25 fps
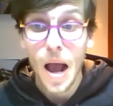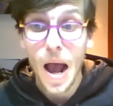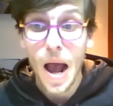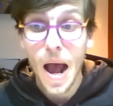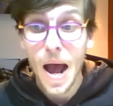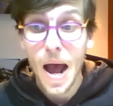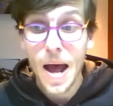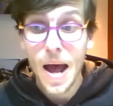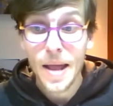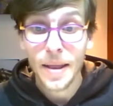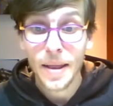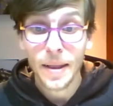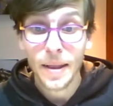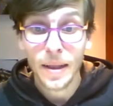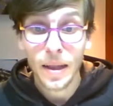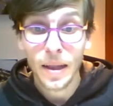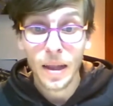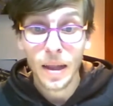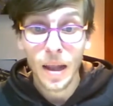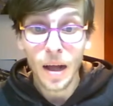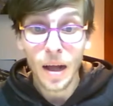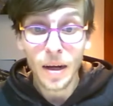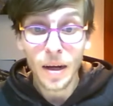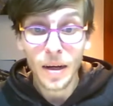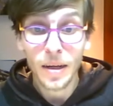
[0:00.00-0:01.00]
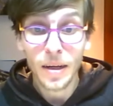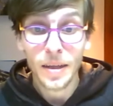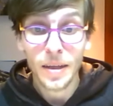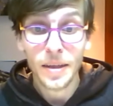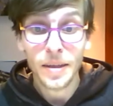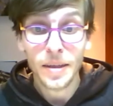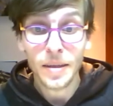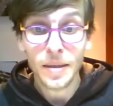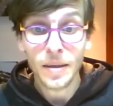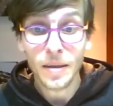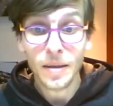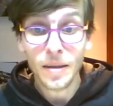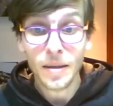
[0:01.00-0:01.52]
And
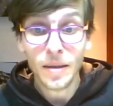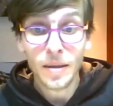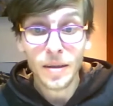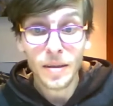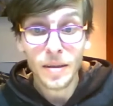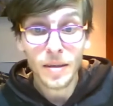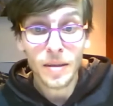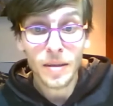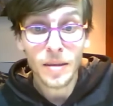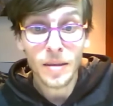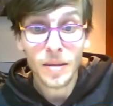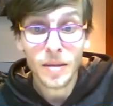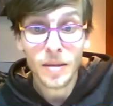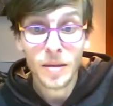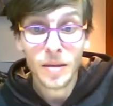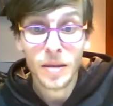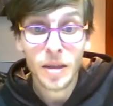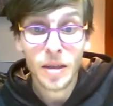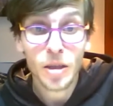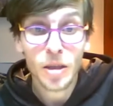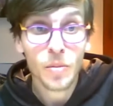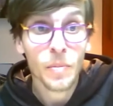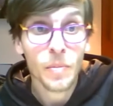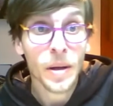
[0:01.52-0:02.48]
luckily this